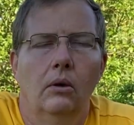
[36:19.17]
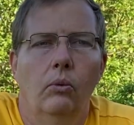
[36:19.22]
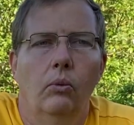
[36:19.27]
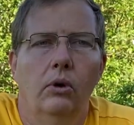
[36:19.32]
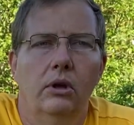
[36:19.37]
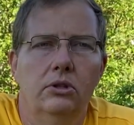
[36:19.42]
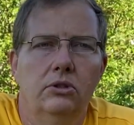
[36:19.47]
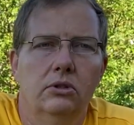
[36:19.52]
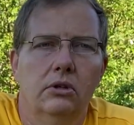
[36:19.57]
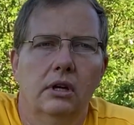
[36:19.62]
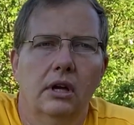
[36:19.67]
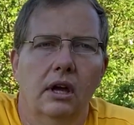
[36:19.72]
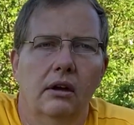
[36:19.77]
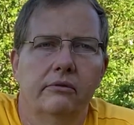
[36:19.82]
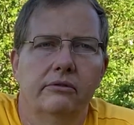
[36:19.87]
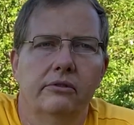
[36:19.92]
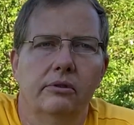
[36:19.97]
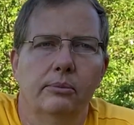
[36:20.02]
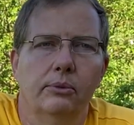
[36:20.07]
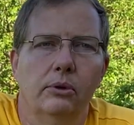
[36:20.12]
Once you're
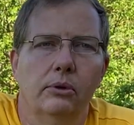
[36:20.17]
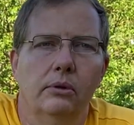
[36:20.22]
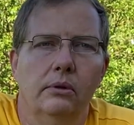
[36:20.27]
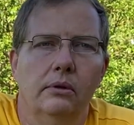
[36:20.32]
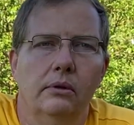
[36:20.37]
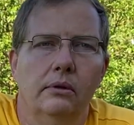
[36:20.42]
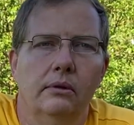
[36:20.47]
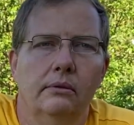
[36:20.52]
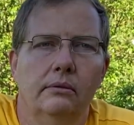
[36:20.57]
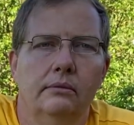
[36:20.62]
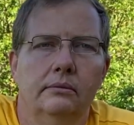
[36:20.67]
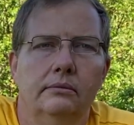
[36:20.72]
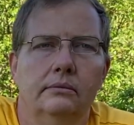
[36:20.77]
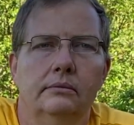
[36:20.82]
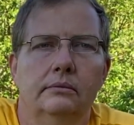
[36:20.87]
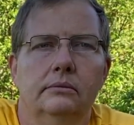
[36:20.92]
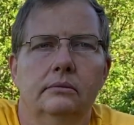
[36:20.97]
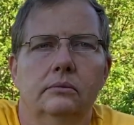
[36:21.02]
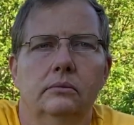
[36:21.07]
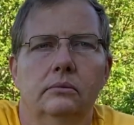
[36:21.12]
comfortable
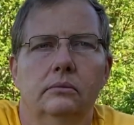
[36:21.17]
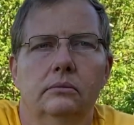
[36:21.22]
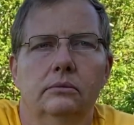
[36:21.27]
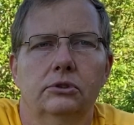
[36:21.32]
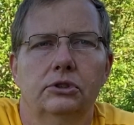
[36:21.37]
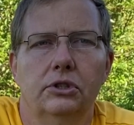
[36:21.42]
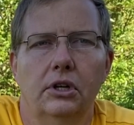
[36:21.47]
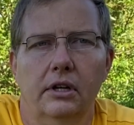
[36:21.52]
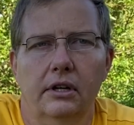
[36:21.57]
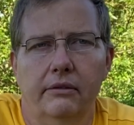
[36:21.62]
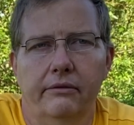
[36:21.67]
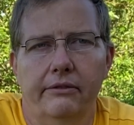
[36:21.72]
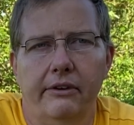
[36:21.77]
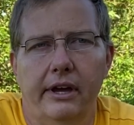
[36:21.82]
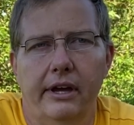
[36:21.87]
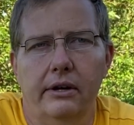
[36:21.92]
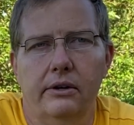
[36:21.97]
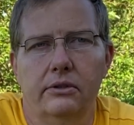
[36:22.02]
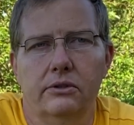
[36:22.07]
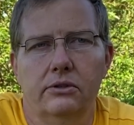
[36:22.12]
starting
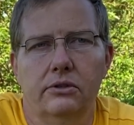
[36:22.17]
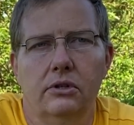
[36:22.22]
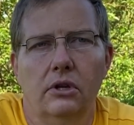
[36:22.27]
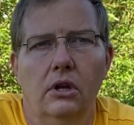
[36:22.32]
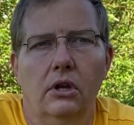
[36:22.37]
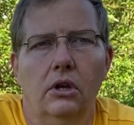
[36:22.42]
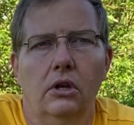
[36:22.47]
fires,